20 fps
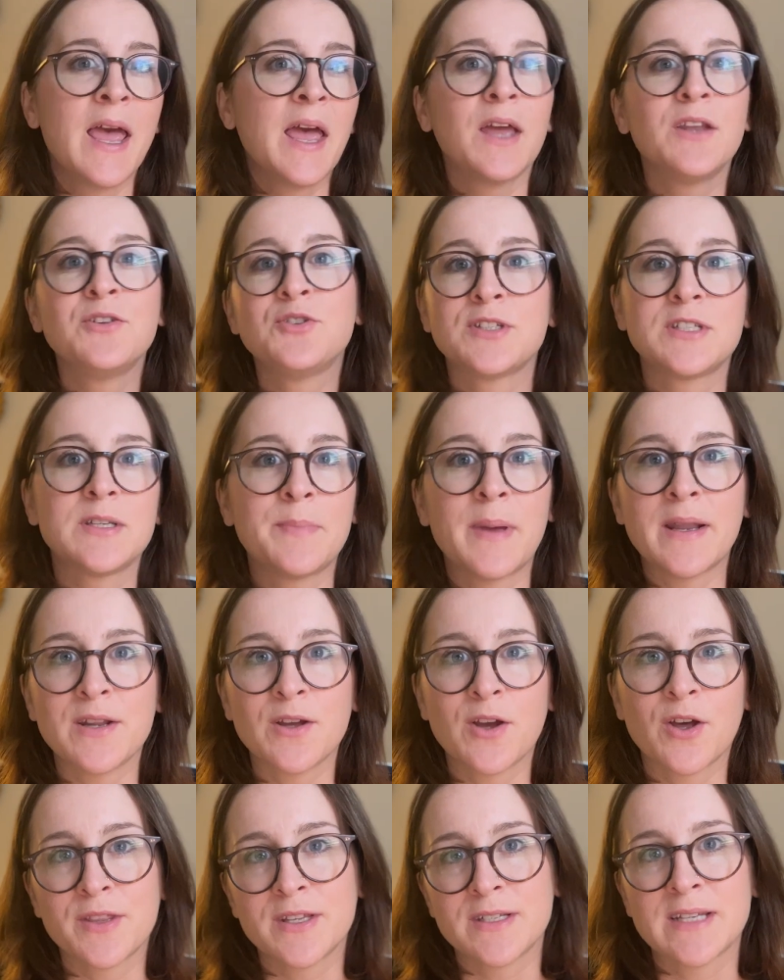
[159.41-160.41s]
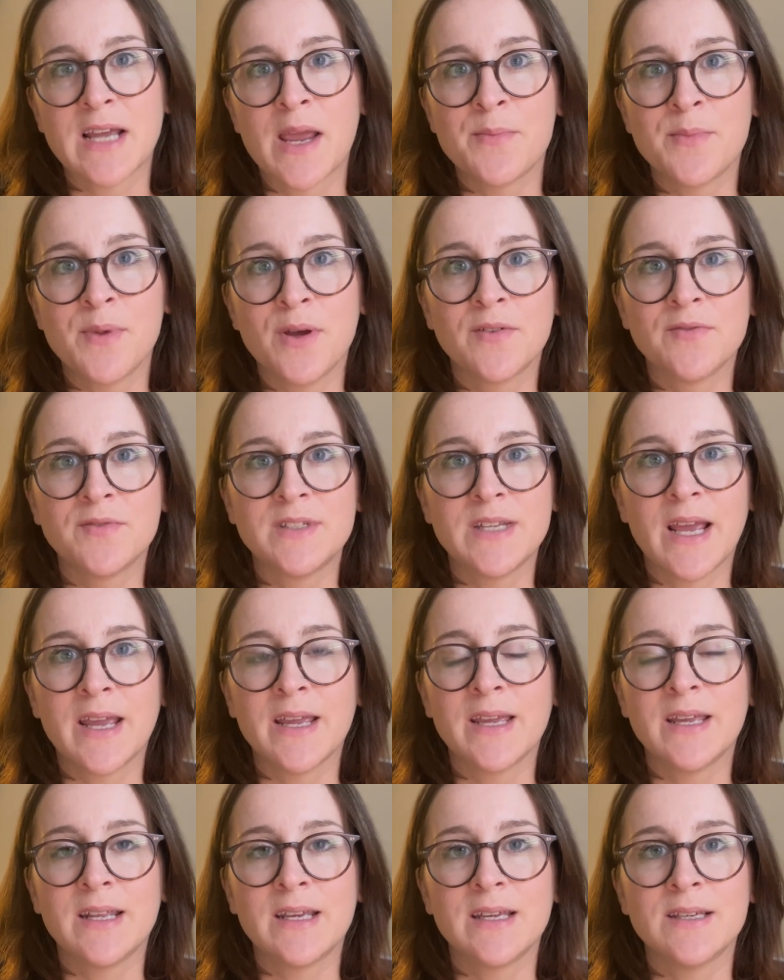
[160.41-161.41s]
And just depending on the time of
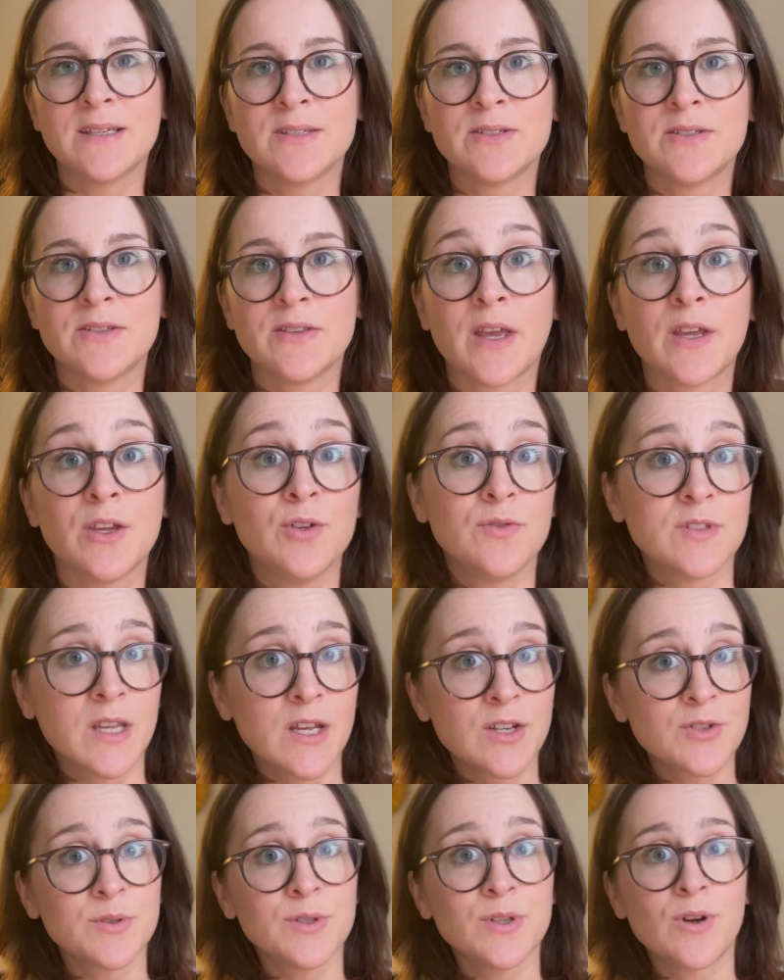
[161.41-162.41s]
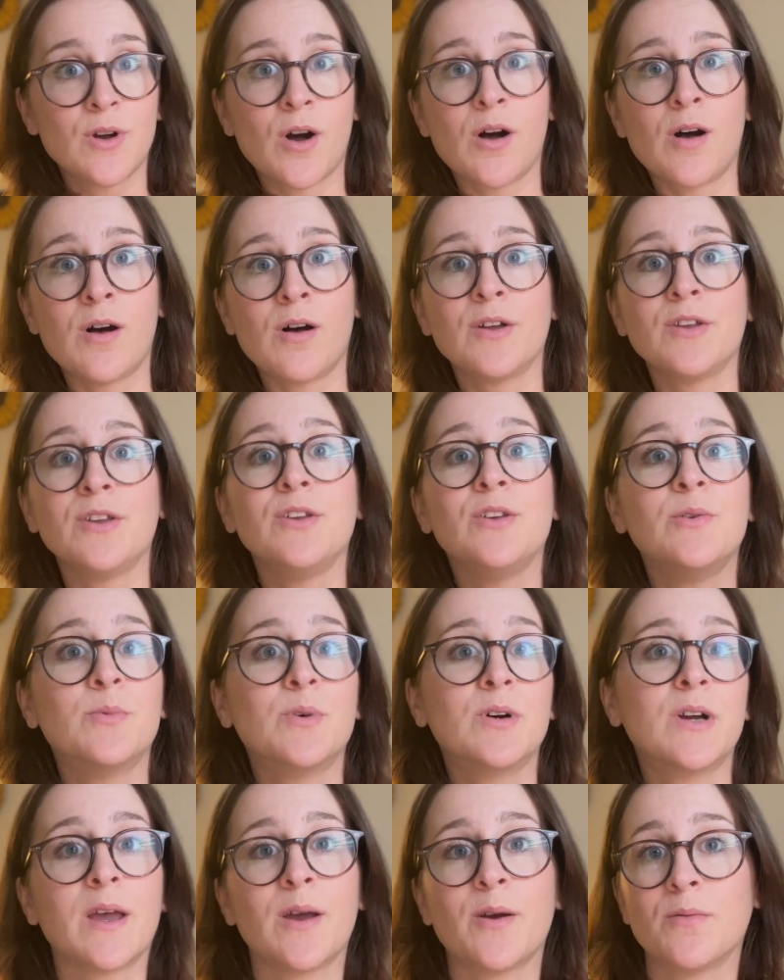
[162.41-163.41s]
day it is that you scheduled the call, you will
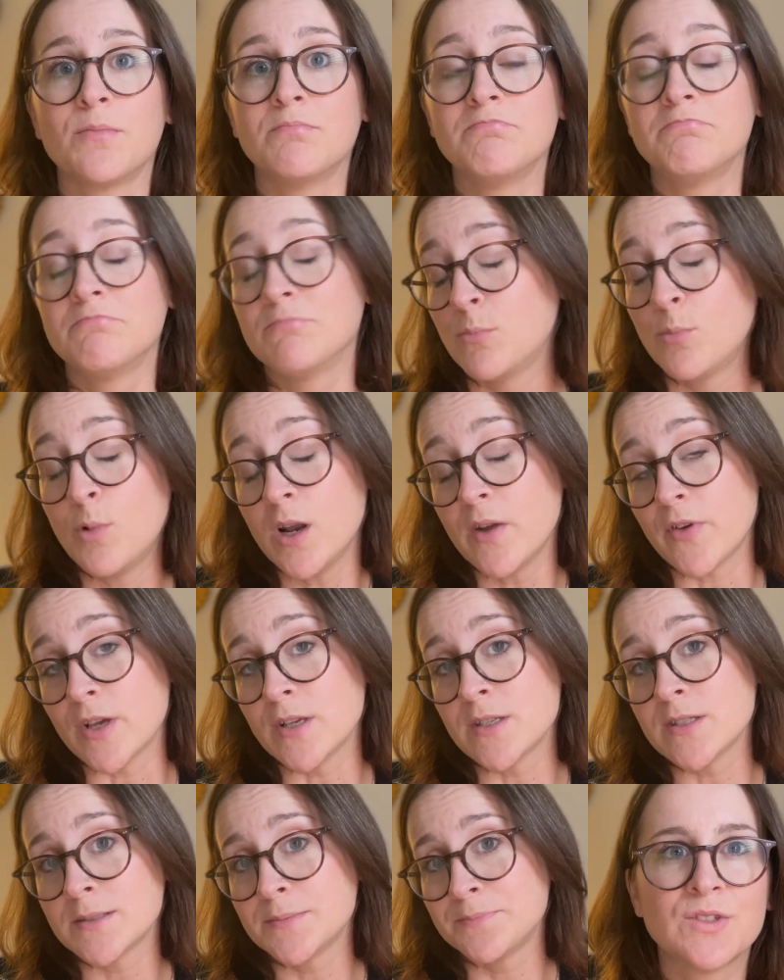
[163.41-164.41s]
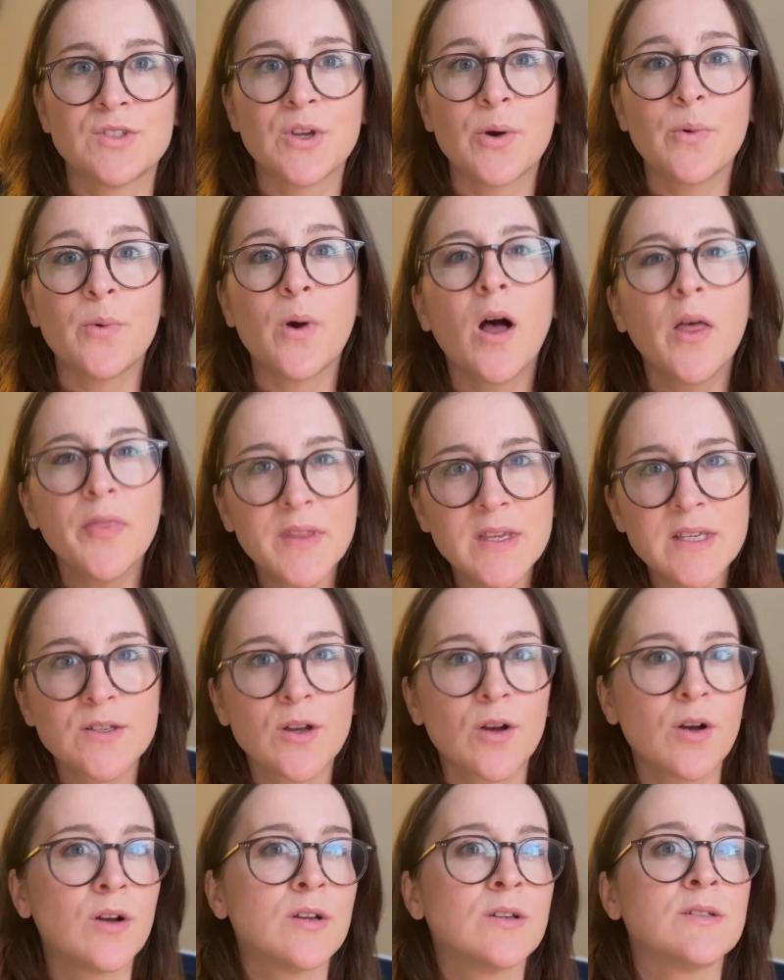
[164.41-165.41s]
get one of us. So on these
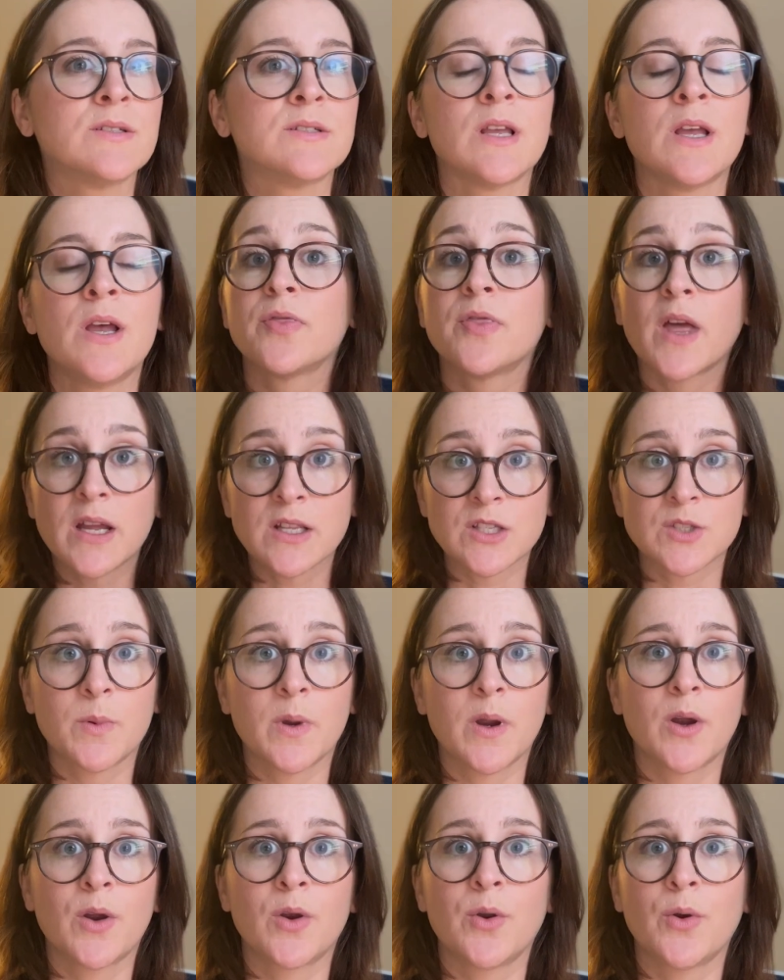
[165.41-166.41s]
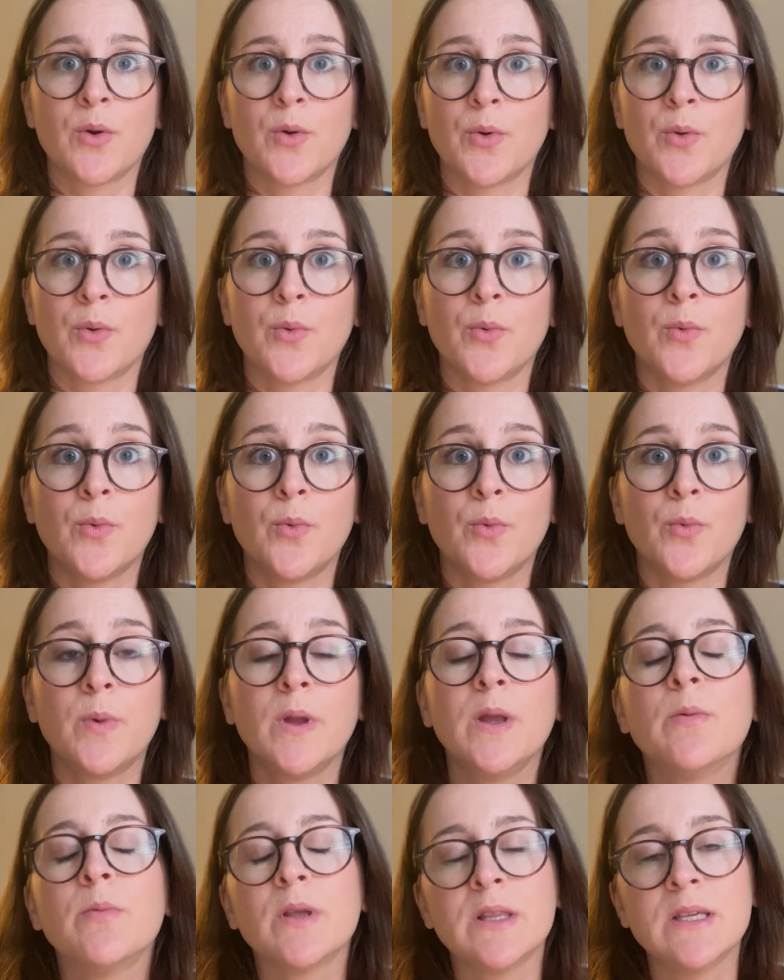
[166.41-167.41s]
calls, that's where
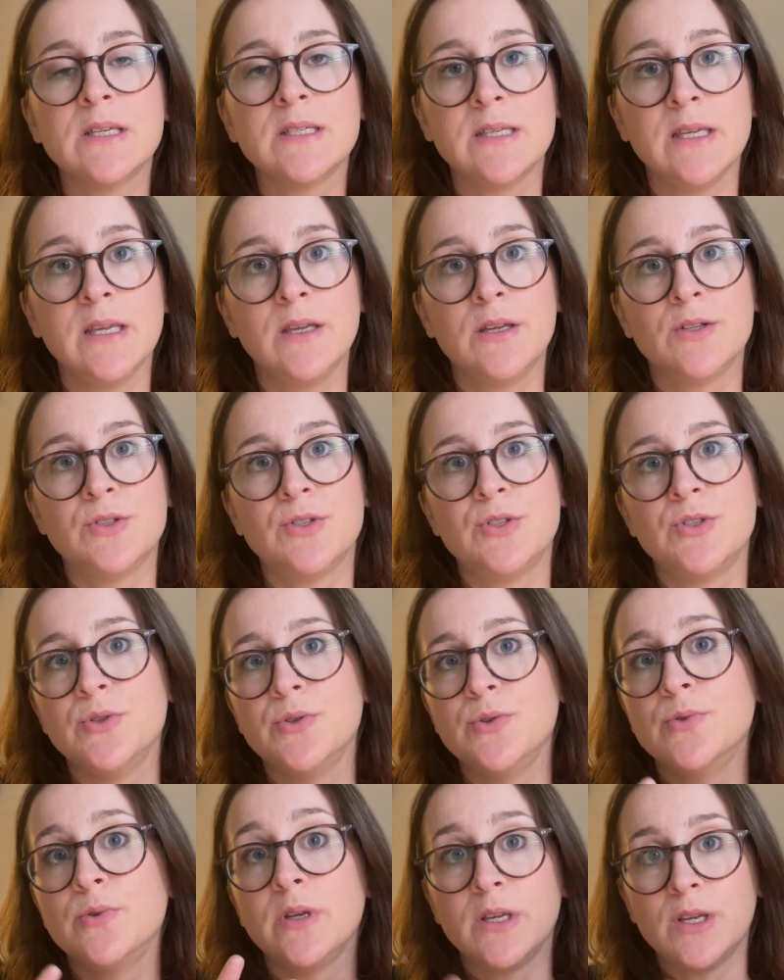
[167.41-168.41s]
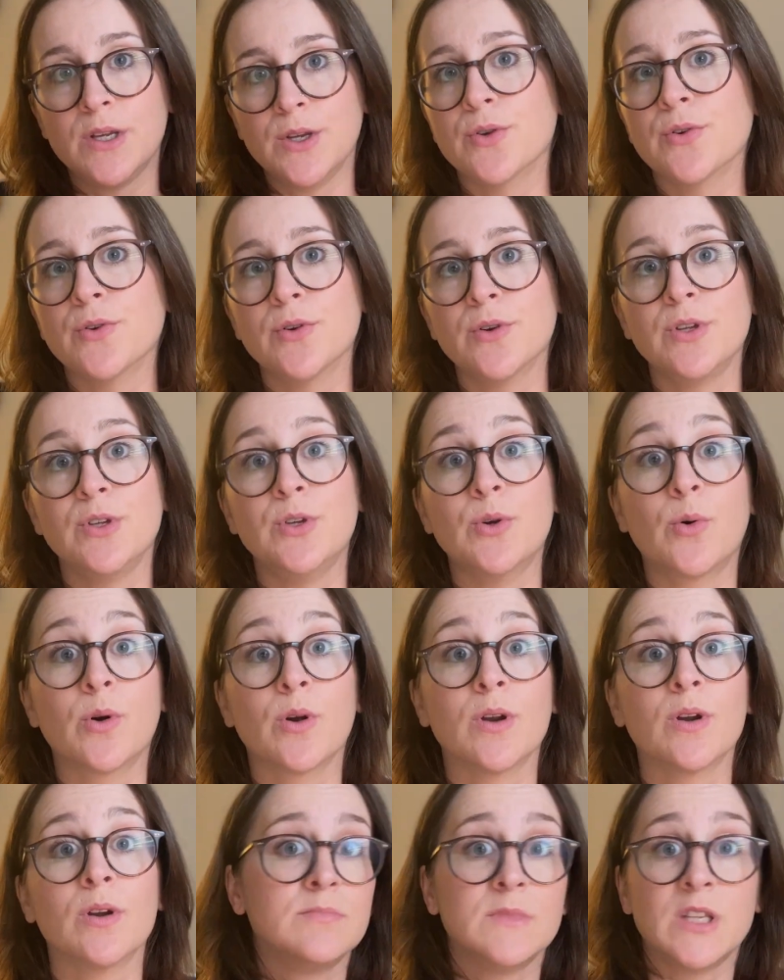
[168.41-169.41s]
we really seek to hear
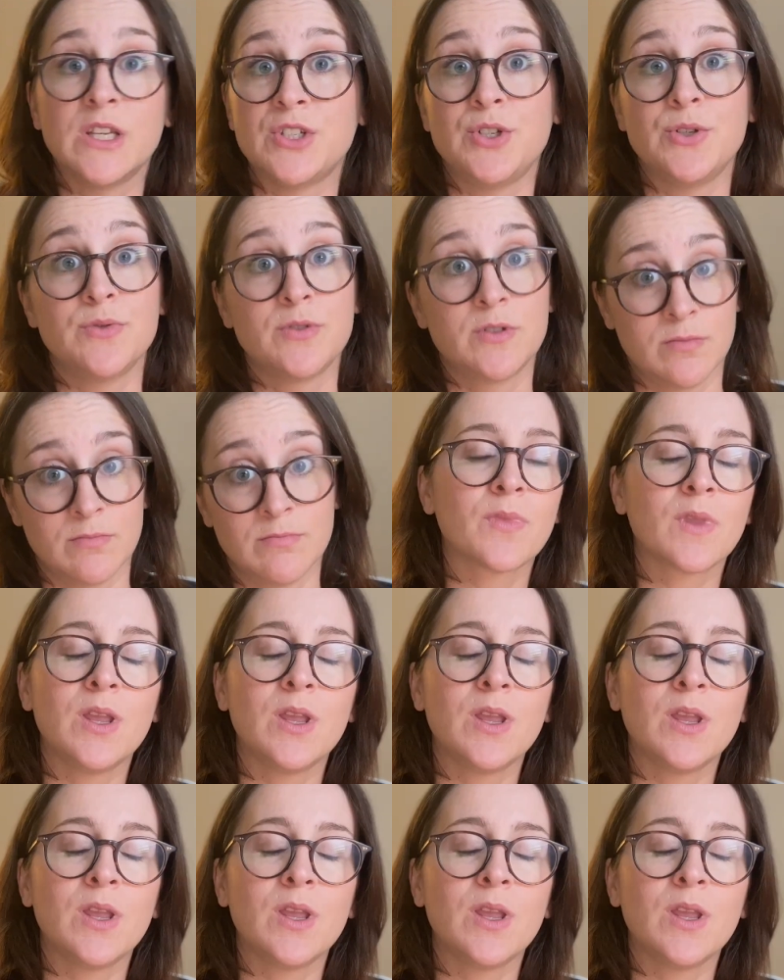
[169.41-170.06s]
your issues.